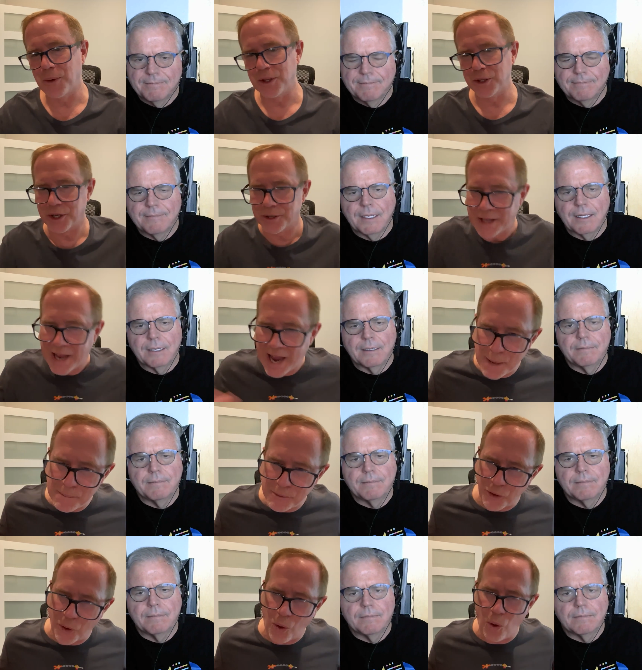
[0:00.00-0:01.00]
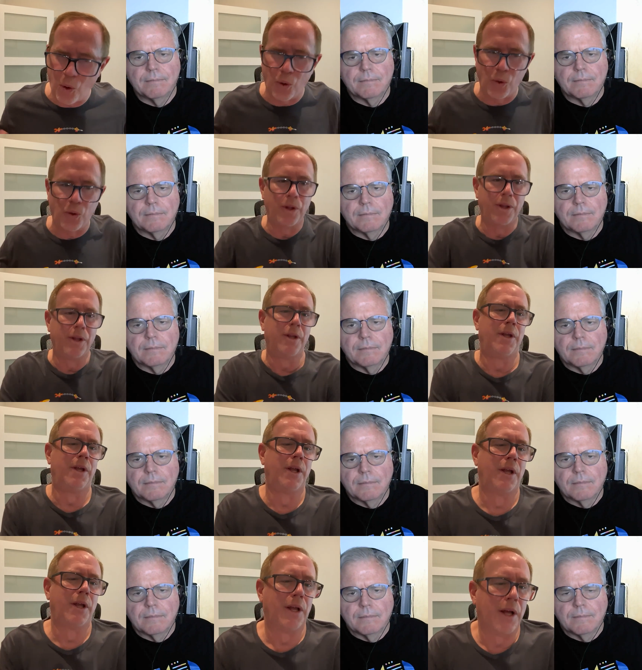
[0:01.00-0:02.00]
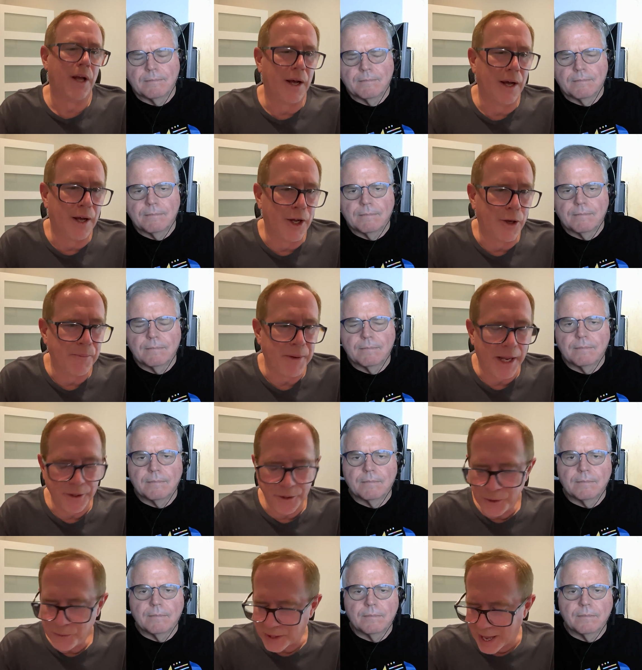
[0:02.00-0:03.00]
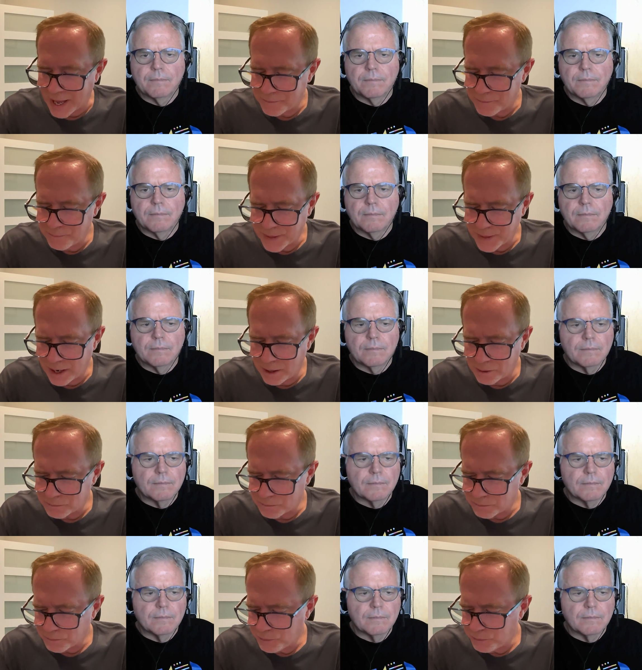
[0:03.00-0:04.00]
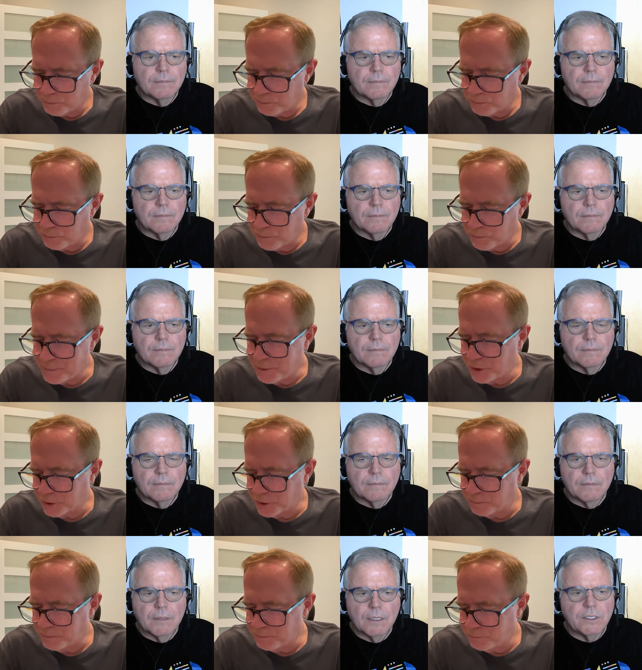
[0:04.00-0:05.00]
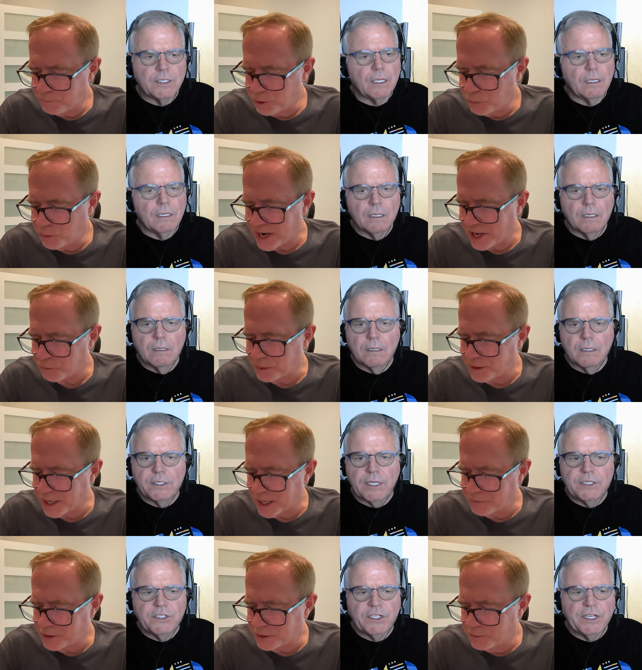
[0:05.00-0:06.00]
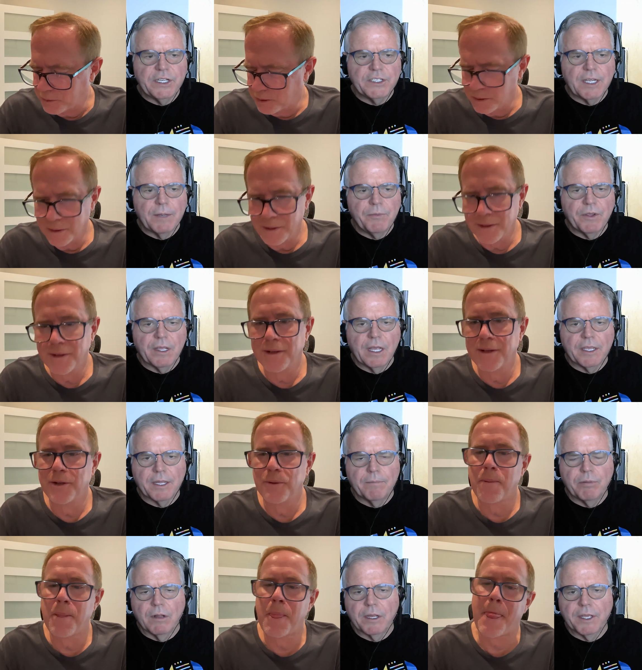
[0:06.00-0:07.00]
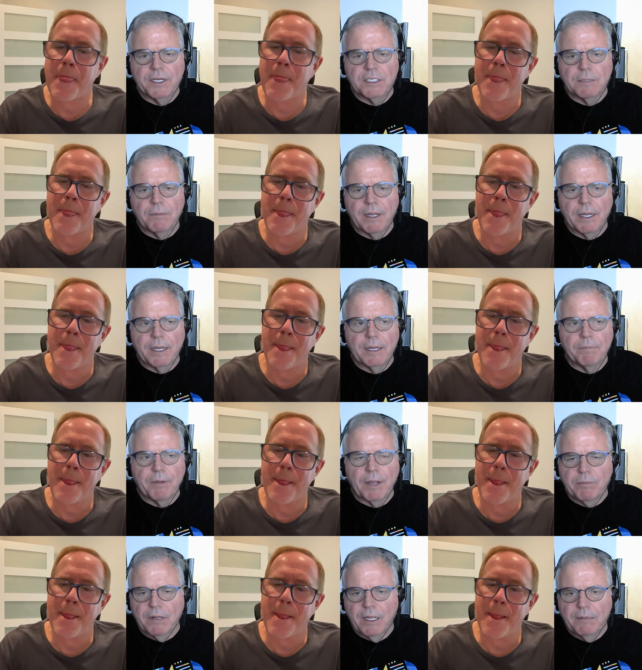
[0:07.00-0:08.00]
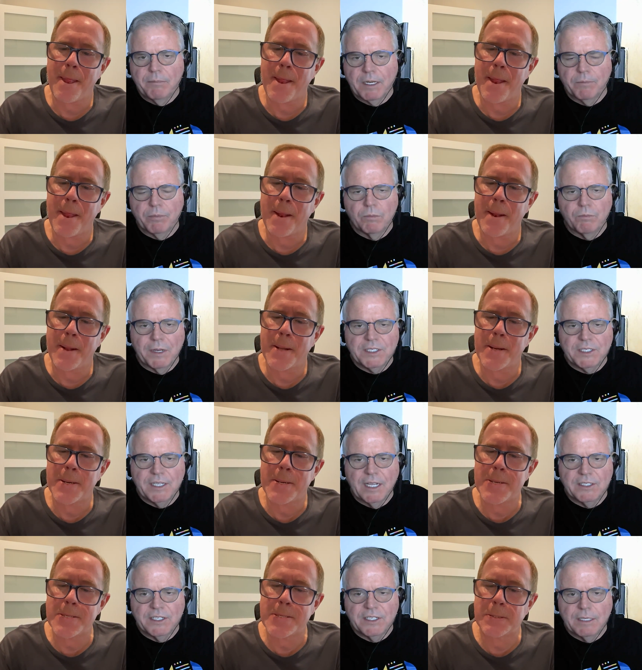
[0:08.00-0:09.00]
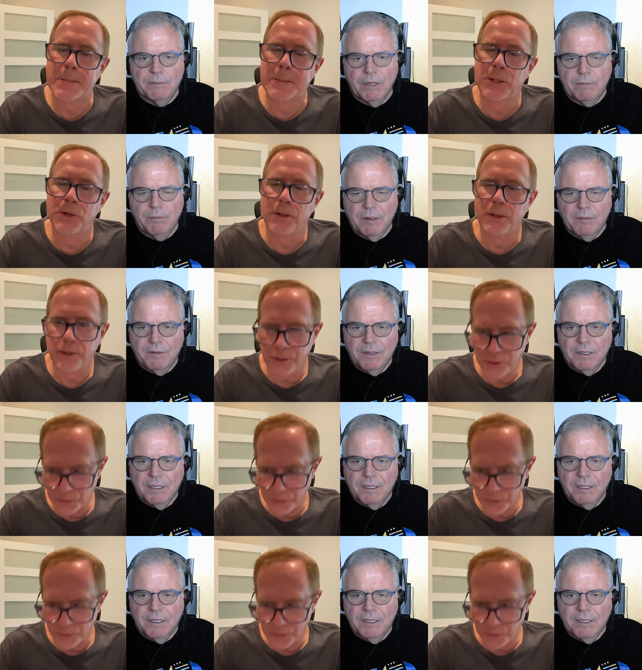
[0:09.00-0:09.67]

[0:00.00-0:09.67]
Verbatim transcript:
Speaker 1: look at the app as a whole um, and do that. Now, maybe you're, you it, would ask me, David. Is
Speaker 2: AZD something I can plug into my pipeline, my, my CI/CD pipeline? You